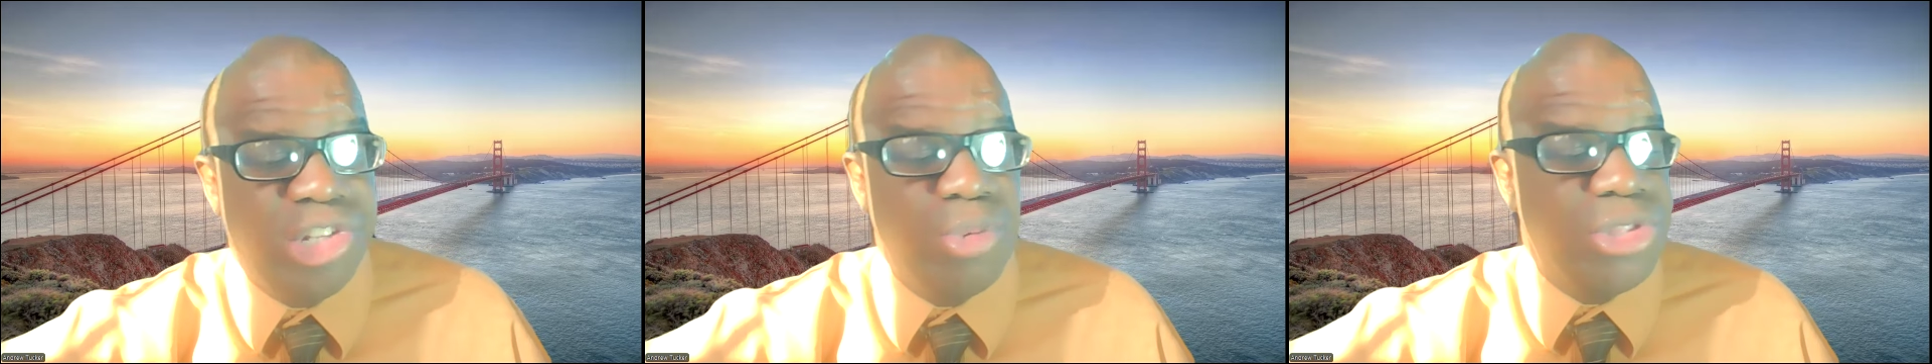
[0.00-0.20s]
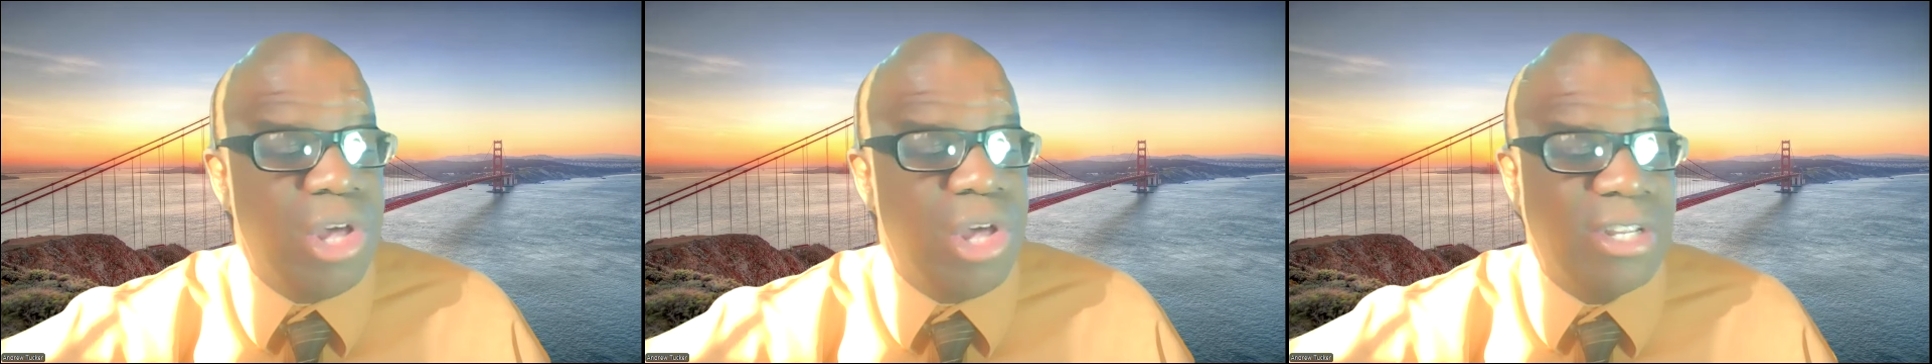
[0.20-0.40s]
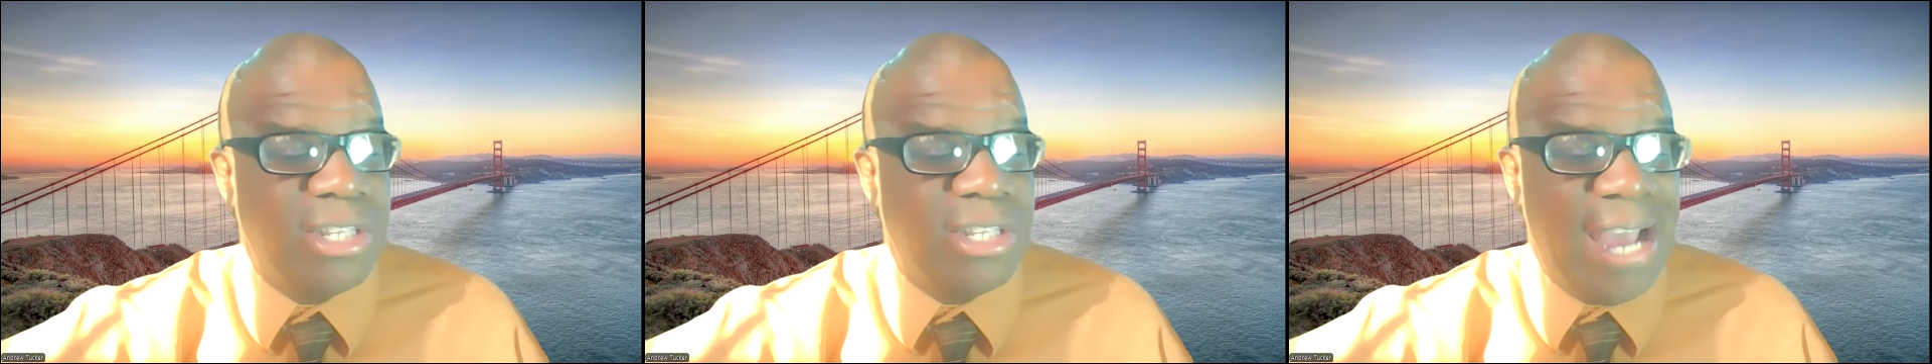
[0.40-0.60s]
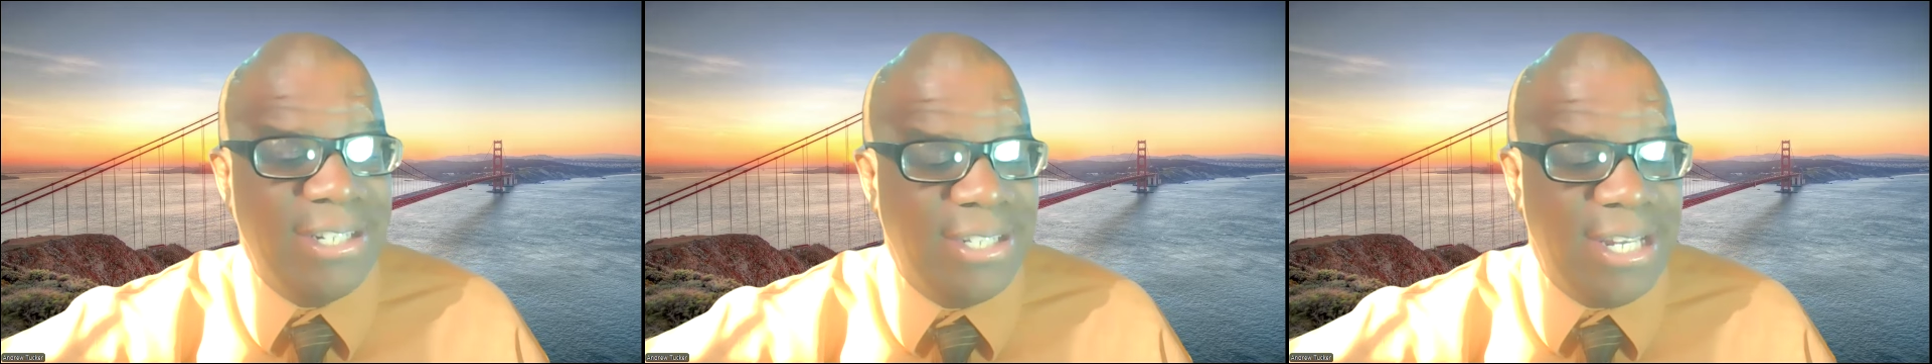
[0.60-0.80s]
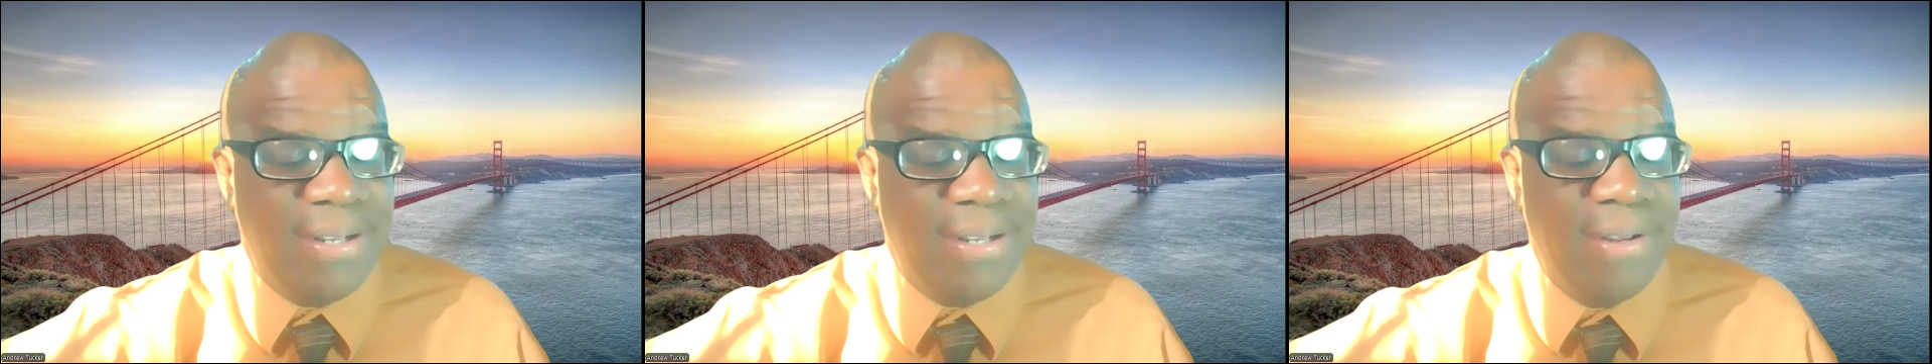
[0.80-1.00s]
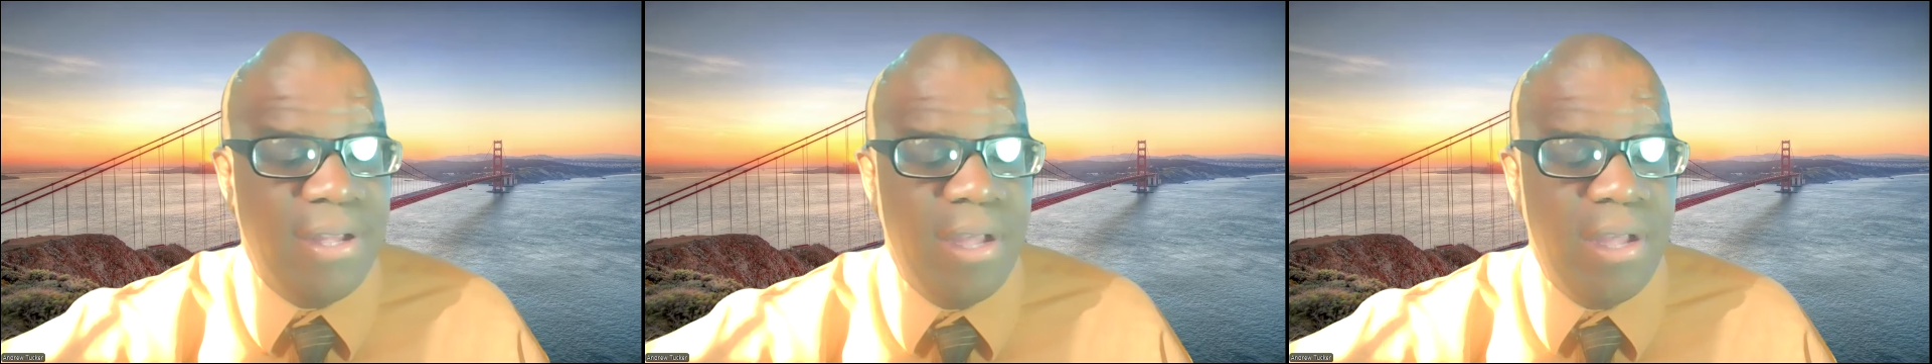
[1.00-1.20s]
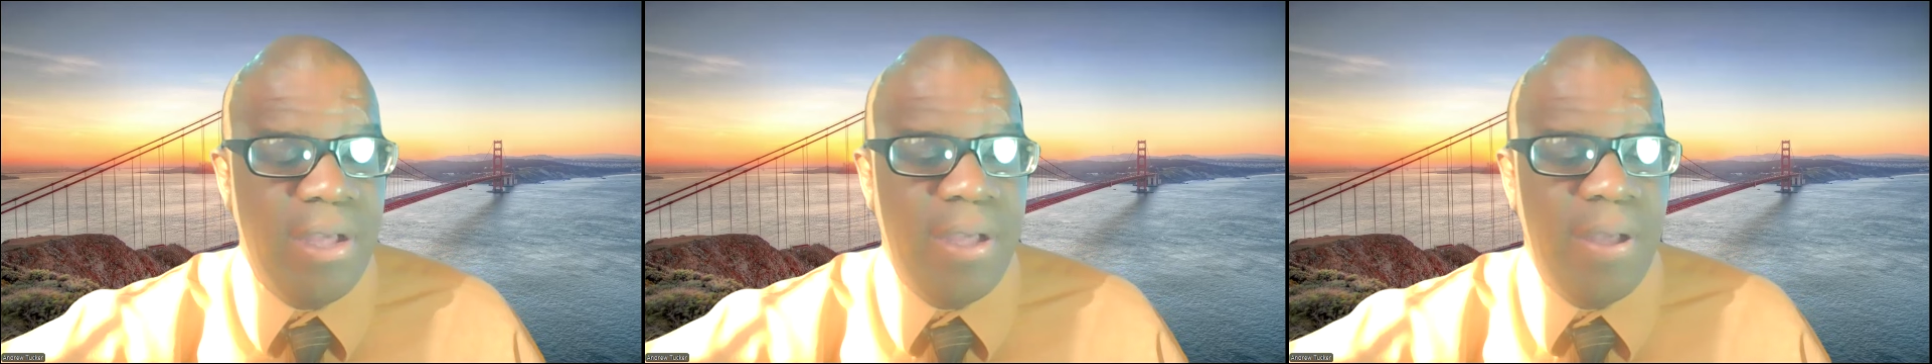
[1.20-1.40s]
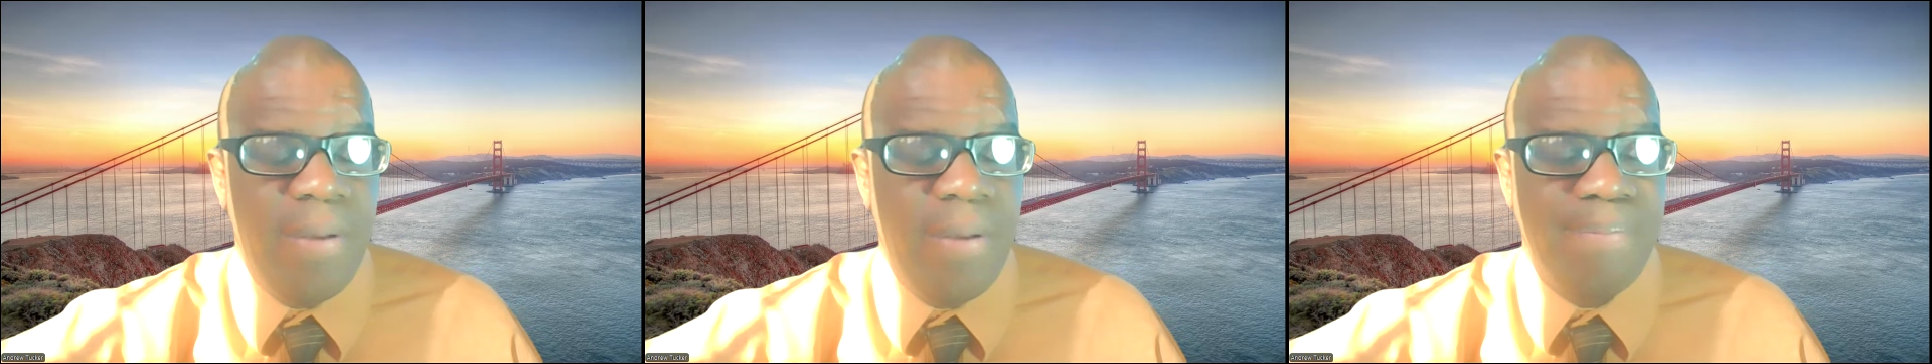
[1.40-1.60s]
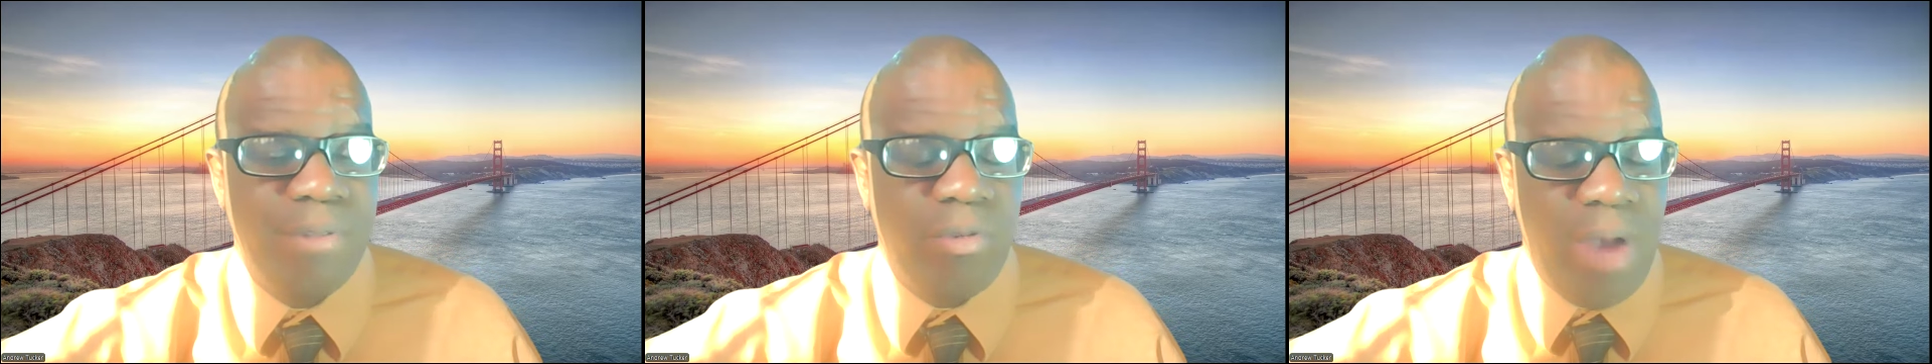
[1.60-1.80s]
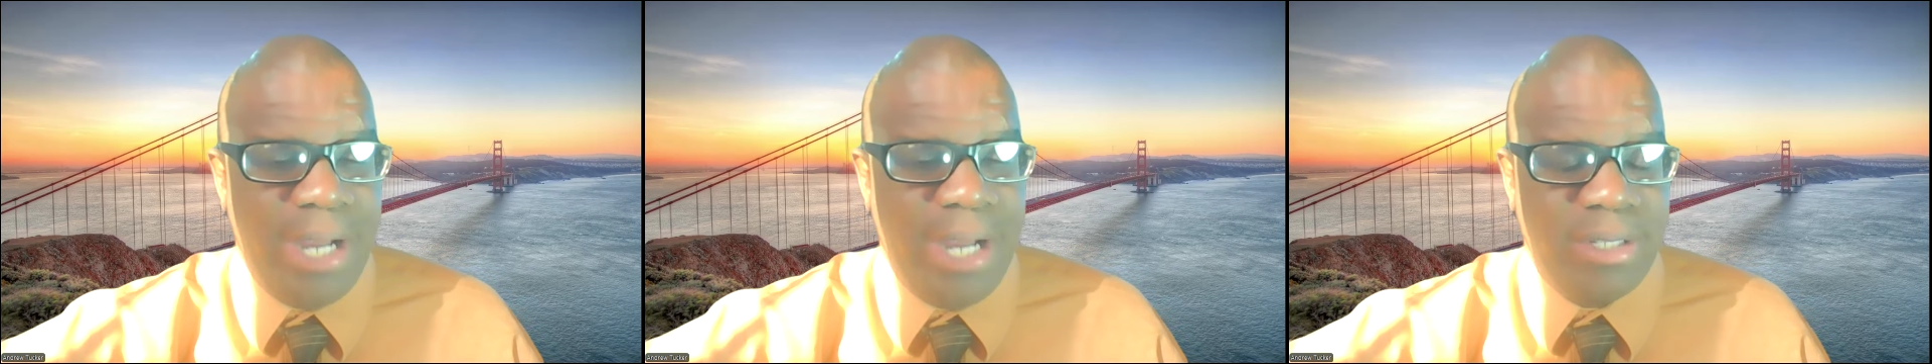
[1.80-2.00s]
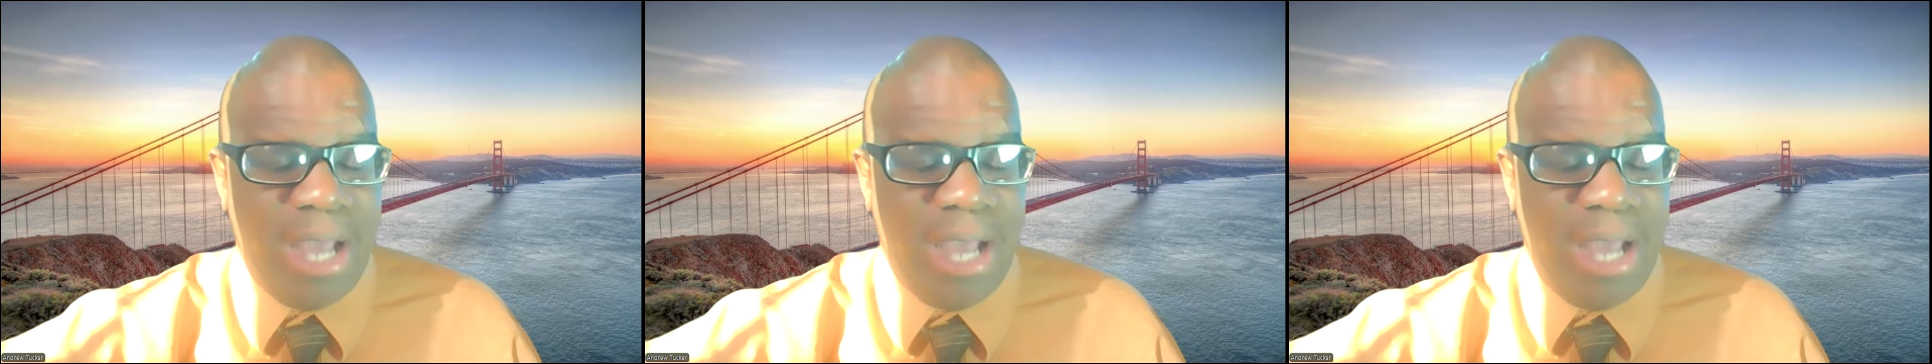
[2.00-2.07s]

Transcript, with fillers: 2019 right?